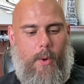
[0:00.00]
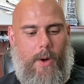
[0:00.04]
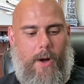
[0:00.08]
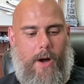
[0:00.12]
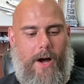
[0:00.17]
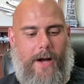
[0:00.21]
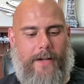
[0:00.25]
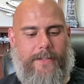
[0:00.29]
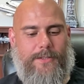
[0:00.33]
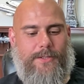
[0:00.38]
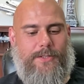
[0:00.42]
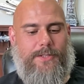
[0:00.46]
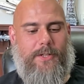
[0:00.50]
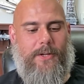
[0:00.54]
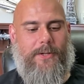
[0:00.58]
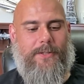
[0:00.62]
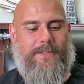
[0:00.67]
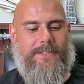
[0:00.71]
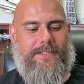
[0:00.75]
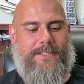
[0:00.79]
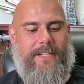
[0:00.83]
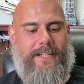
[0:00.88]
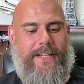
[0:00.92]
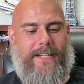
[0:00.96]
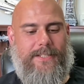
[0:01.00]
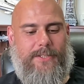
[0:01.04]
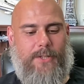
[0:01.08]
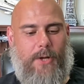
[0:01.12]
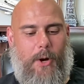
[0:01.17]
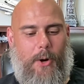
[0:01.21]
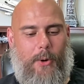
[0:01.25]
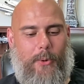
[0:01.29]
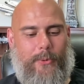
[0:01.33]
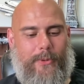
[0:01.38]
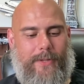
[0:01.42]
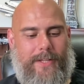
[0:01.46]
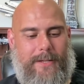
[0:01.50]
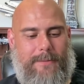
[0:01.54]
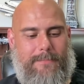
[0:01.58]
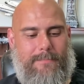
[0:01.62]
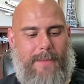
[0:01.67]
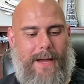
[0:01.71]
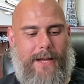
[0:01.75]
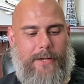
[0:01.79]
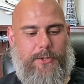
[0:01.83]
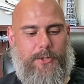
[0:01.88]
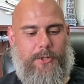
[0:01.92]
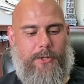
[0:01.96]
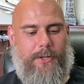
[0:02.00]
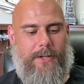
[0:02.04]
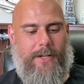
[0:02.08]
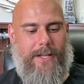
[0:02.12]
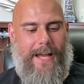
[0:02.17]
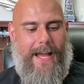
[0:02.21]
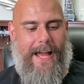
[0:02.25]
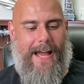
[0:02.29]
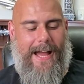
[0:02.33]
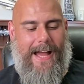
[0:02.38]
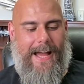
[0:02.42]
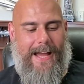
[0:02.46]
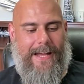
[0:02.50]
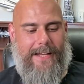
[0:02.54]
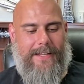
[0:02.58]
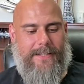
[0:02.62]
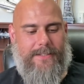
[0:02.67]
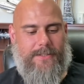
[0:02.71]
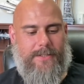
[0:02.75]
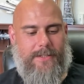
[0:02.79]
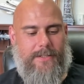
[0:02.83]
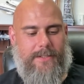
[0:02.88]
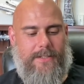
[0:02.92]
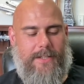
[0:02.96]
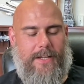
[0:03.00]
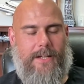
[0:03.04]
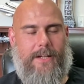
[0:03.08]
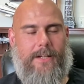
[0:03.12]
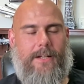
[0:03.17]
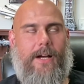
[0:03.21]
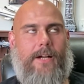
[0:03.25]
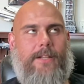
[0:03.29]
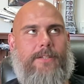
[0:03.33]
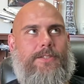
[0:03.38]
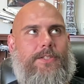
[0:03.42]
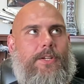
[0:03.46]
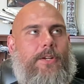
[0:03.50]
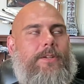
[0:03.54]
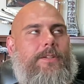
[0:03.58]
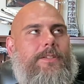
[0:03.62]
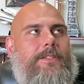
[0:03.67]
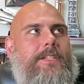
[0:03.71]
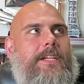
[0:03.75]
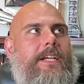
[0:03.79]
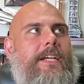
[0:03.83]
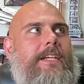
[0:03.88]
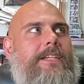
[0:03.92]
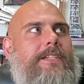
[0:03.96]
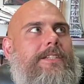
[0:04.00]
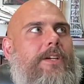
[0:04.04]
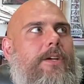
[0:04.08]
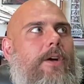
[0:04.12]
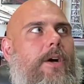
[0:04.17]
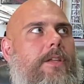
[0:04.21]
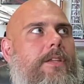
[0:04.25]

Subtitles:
uncertainty is only measured as uncertainties.